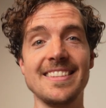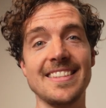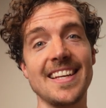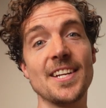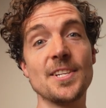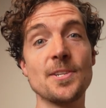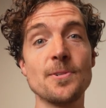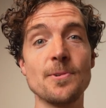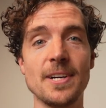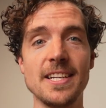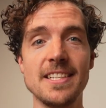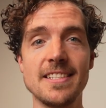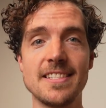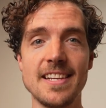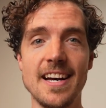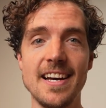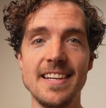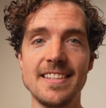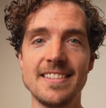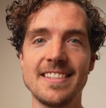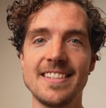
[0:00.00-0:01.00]
That is your
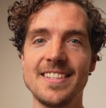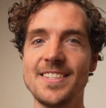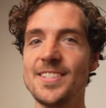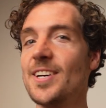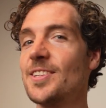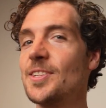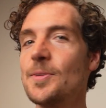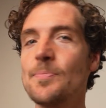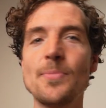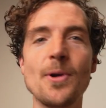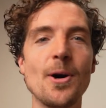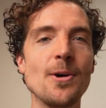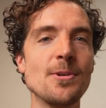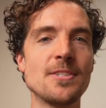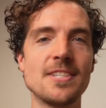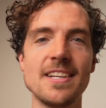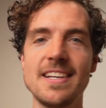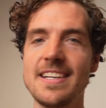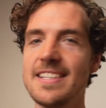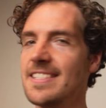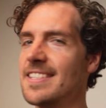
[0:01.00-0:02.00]
insight. Not the
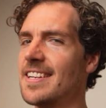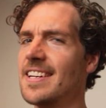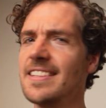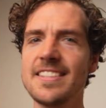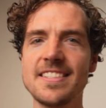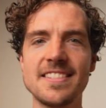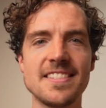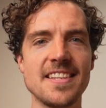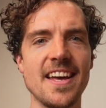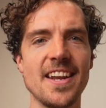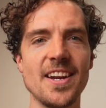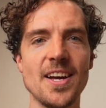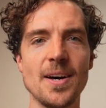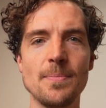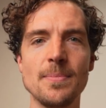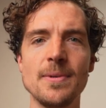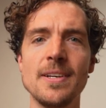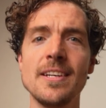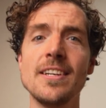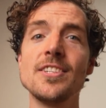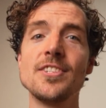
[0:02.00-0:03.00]
process, not the
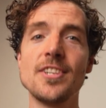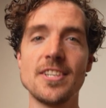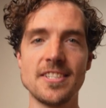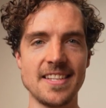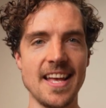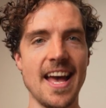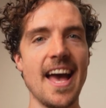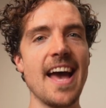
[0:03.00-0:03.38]
setup, just the